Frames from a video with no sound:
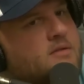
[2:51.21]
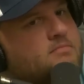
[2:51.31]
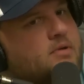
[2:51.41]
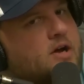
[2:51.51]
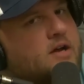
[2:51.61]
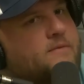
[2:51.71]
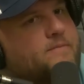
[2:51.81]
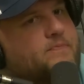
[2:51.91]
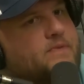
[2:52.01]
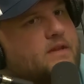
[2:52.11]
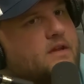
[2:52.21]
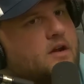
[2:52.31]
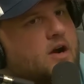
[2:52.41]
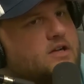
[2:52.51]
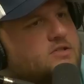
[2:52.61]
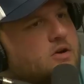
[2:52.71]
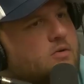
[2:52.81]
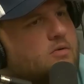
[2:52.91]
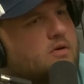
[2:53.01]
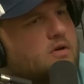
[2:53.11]
But all right.
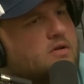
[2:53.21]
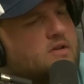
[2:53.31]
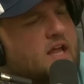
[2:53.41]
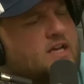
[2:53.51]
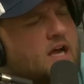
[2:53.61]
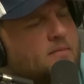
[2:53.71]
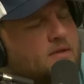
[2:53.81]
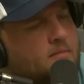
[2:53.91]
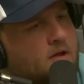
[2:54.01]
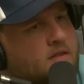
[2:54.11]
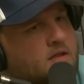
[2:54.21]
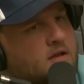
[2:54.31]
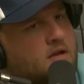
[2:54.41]
So that time of the month.